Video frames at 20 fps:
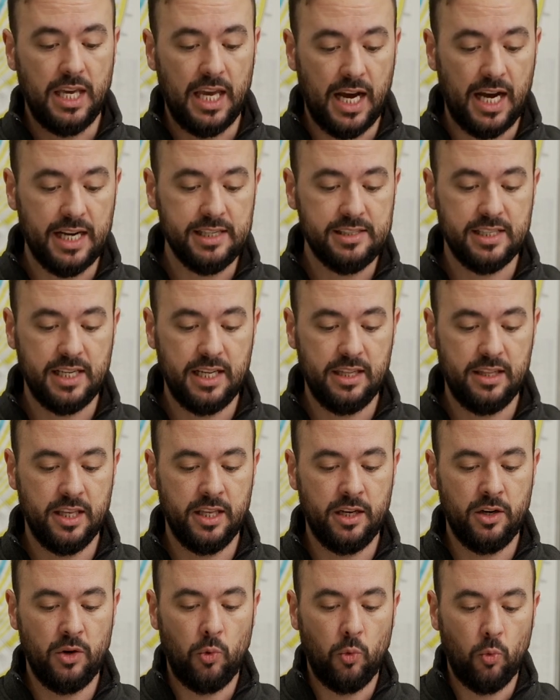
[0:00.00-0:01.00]
I say
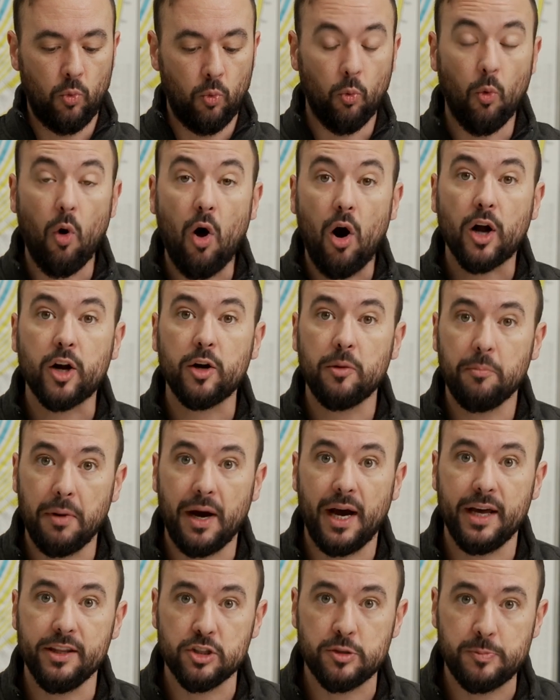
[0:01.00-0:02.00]
then, walk
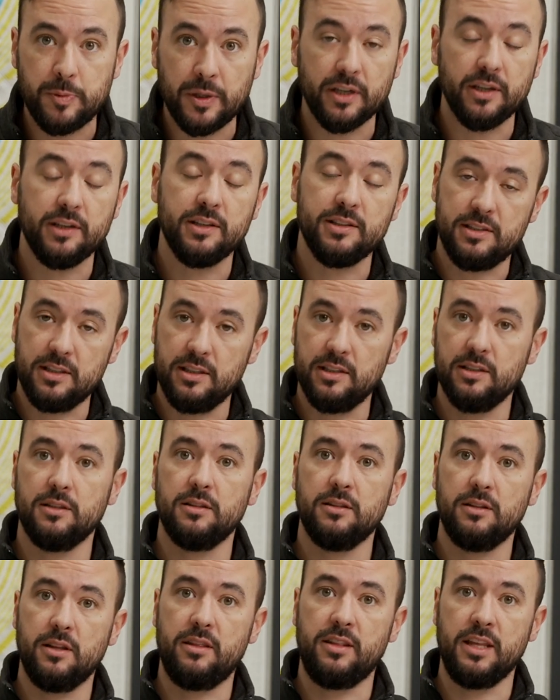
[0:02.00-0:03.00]
by the Spirit. You see
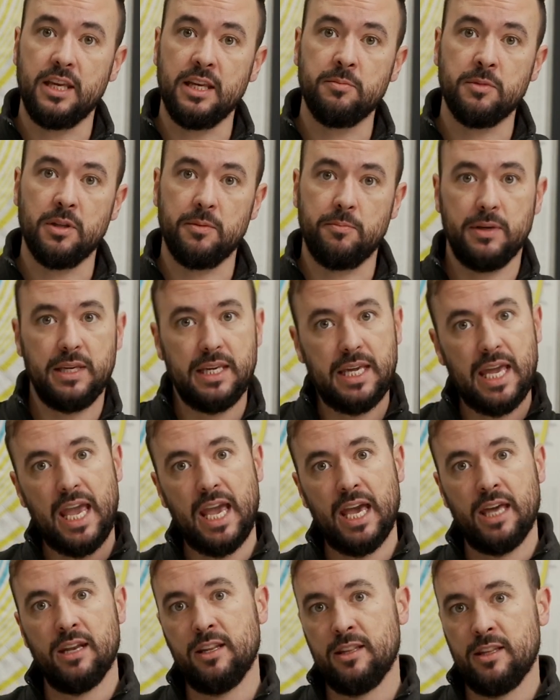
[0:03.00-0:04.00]
the theme that
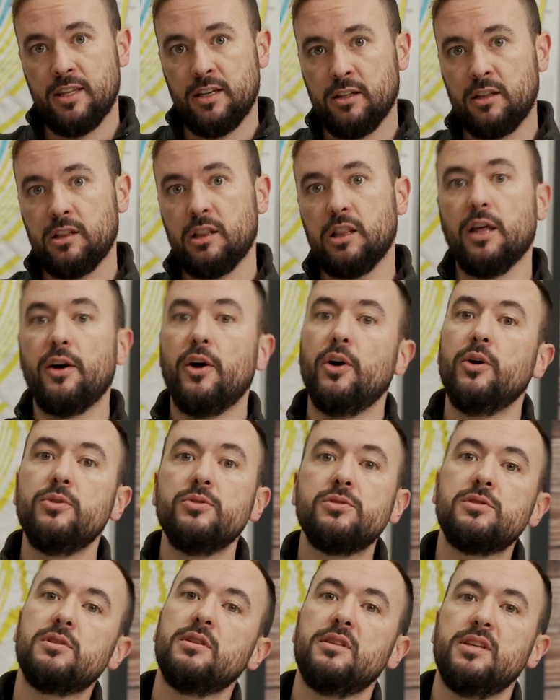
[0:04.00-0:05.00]
began and then
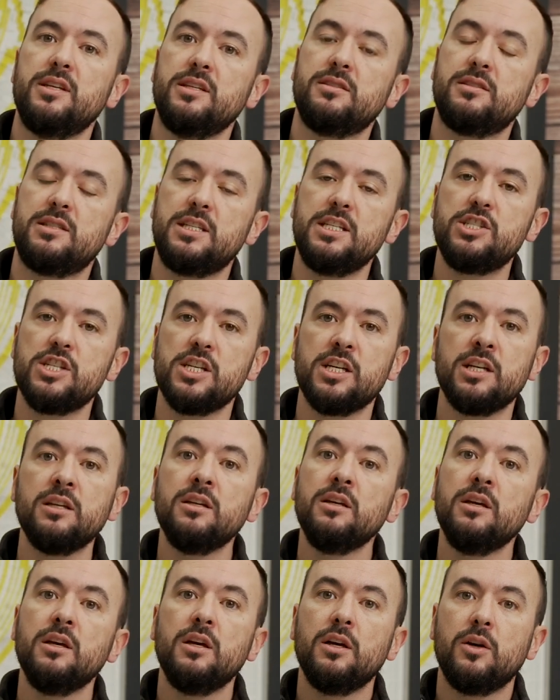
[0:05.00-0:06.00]
closed this
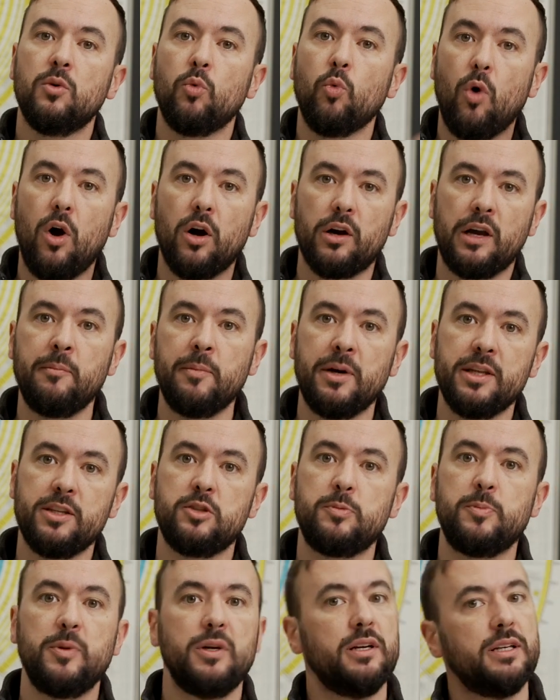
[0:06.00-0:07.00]
teaching? Walking by the
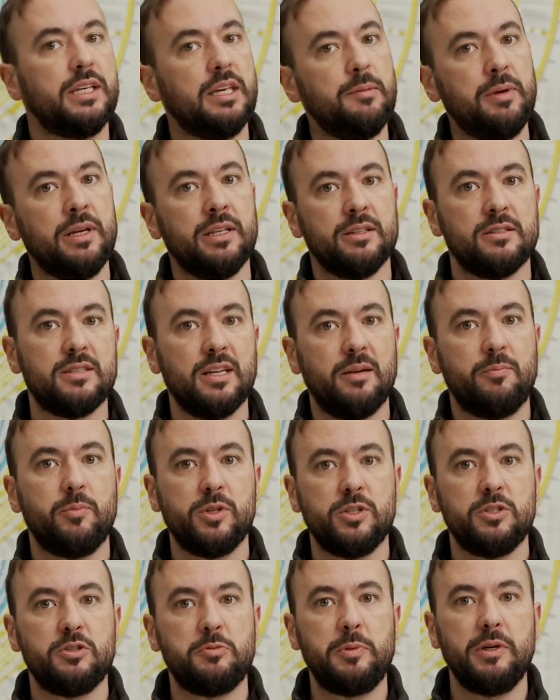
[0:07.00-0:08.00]
Spirit, keeping in step
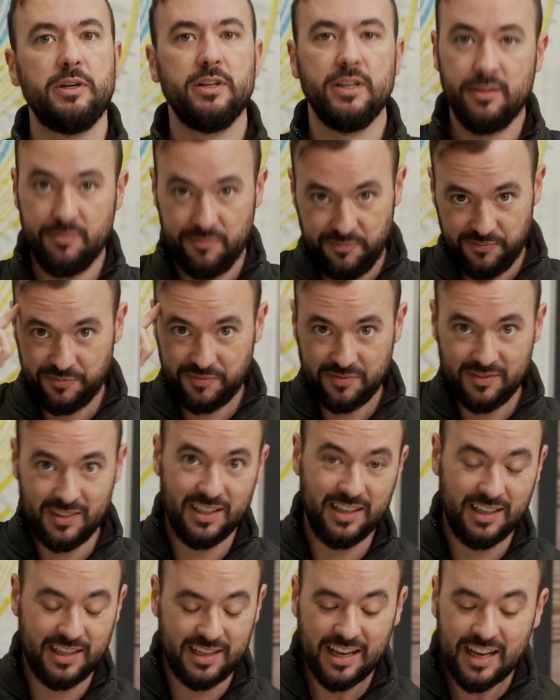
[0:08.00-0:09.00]
with the Spirit.
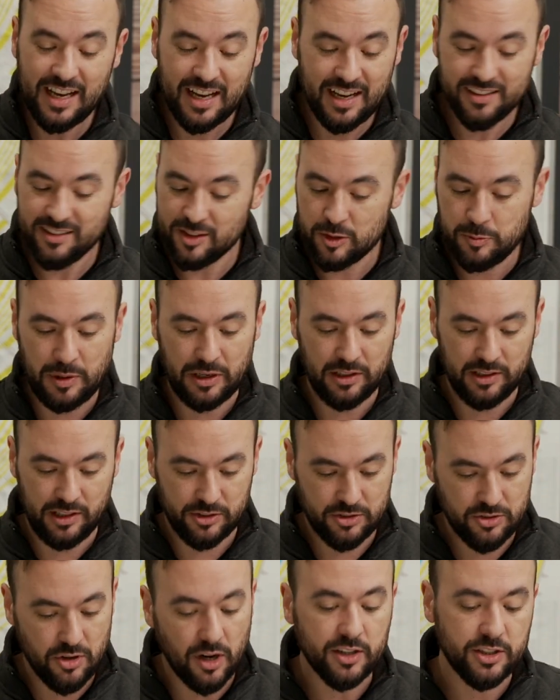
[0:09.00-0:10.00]
Aha, it's
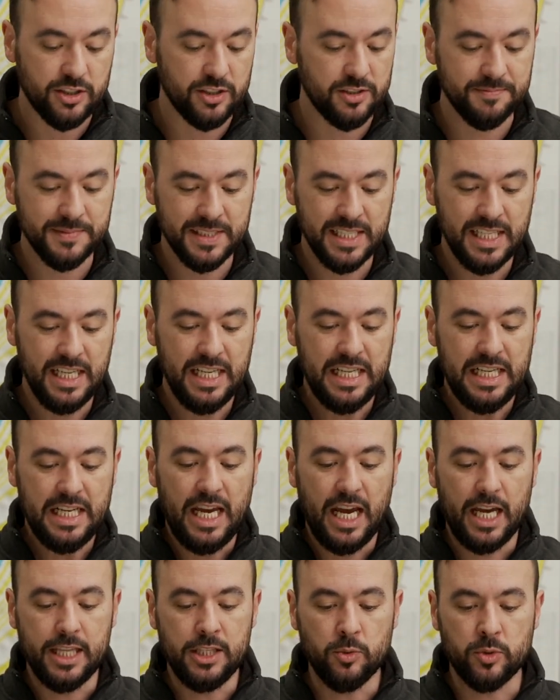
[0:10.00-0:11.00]
parallel structure.
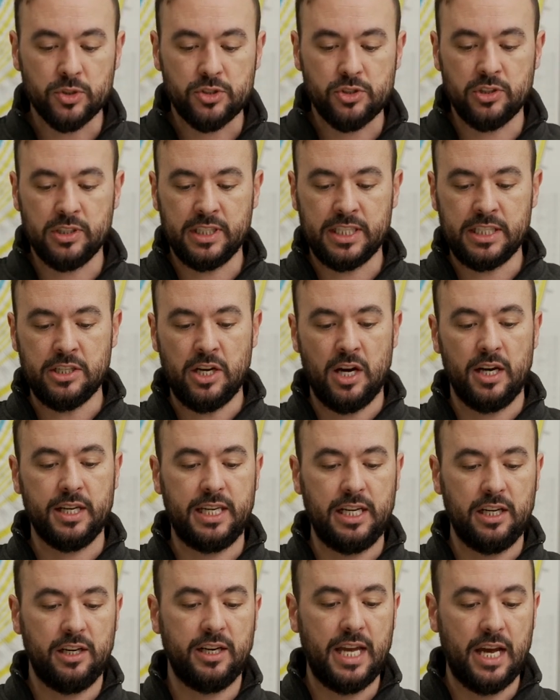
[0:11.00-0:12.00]
And you will certainly not
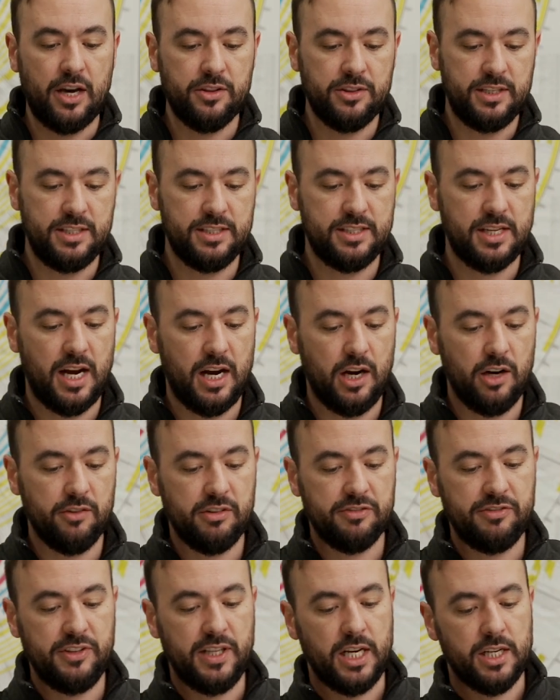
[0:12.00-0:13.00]
carry out the desire of
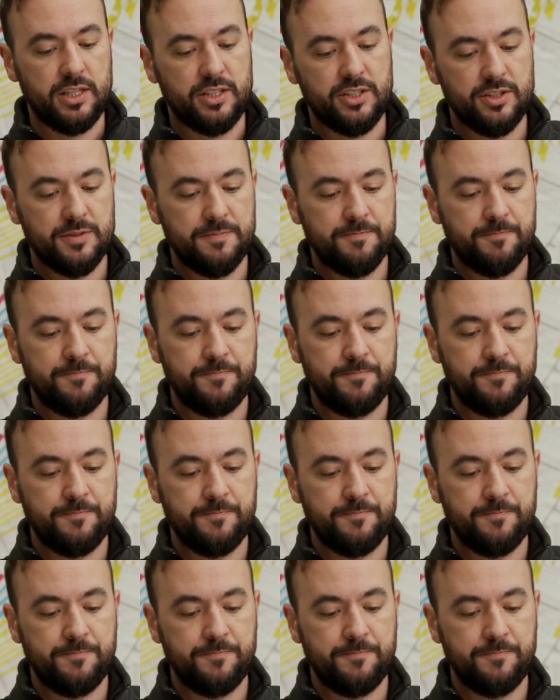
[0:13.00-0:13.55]
the flesh.